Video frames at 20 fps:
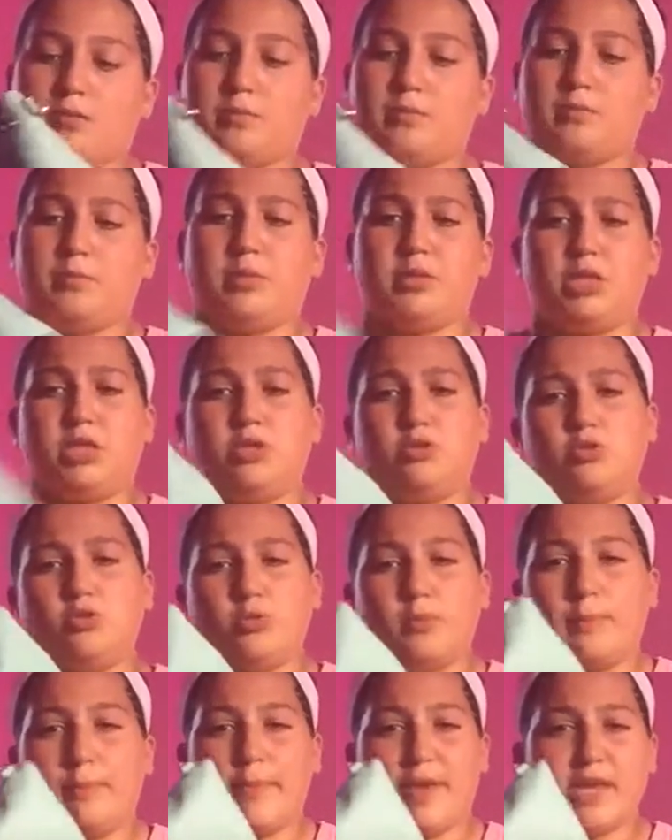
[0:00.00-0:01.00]

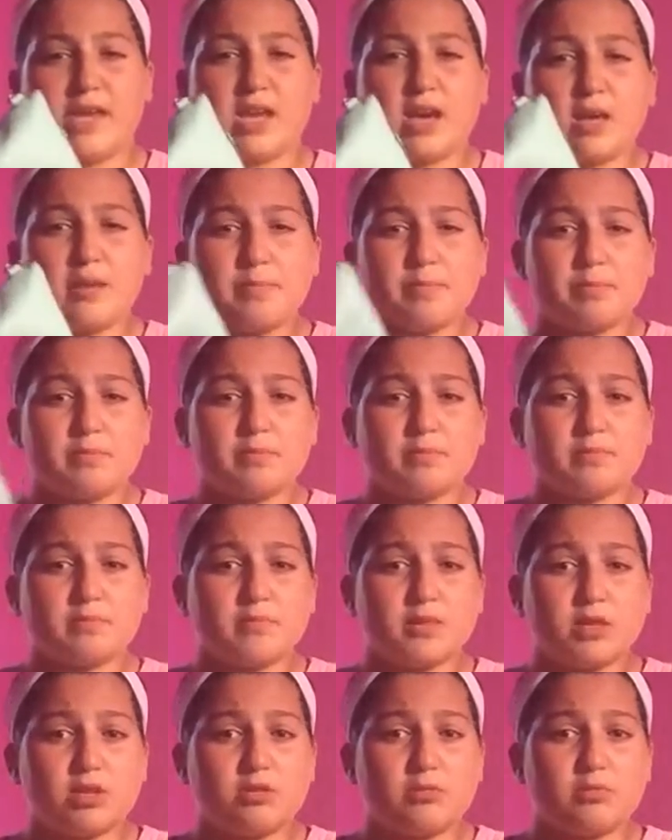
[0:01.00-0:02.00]
blue makeup
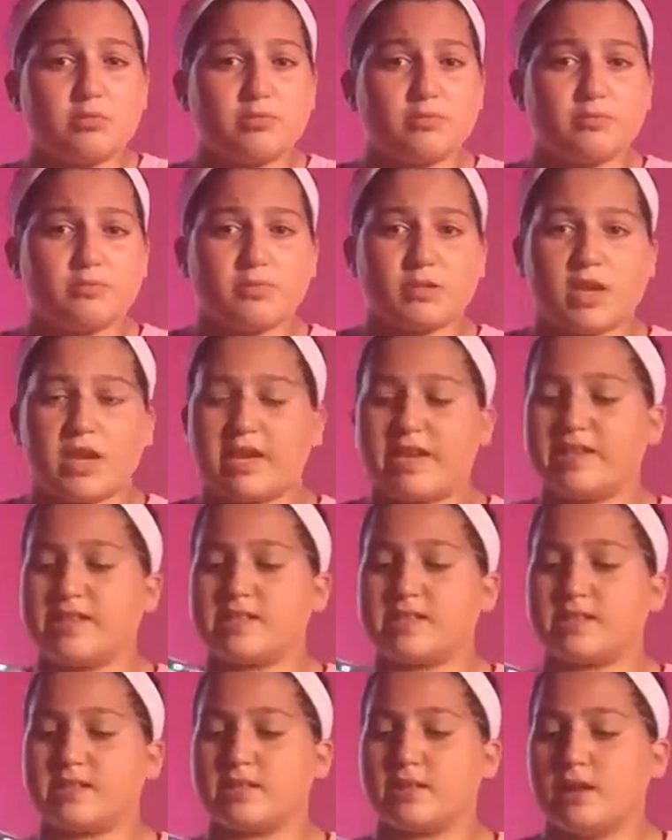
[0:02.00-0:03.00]
little
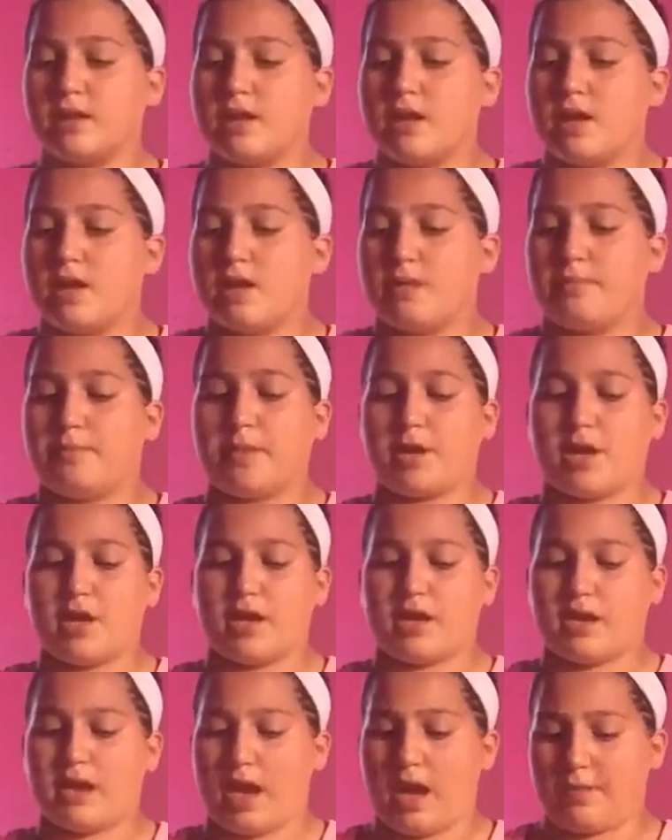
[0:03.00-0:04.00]
case, but
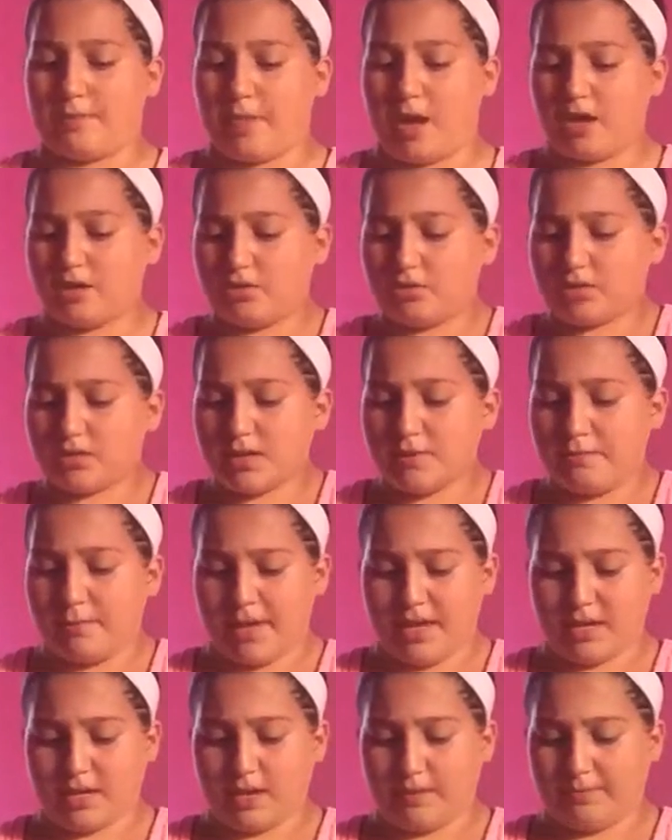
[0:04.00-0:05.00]
I'm not using
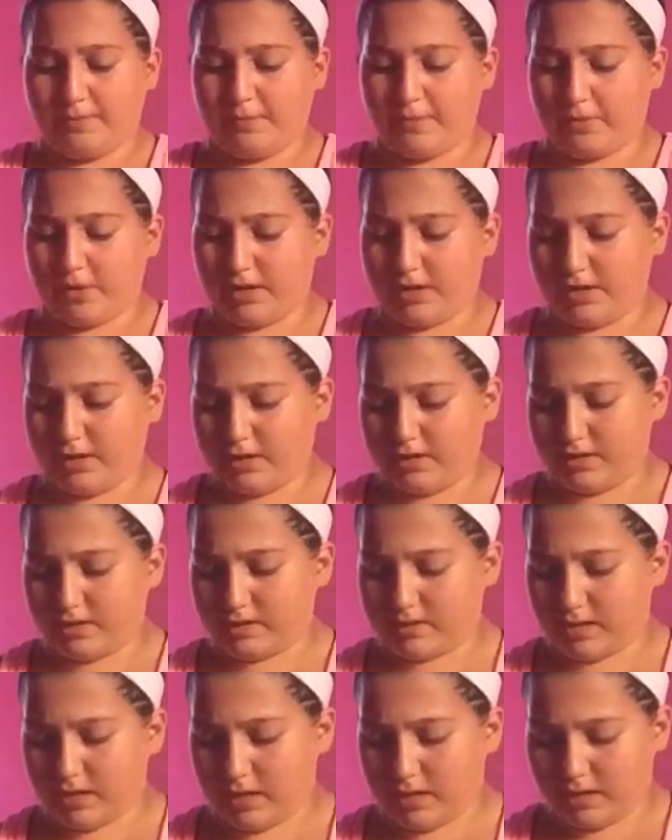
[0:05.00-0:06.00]
makeup for it
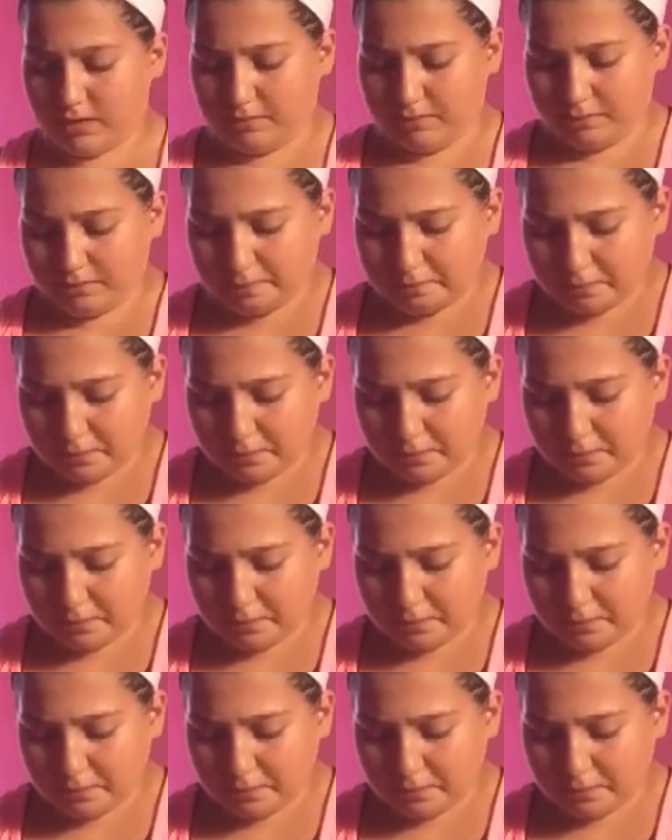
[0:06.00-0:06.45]
this time.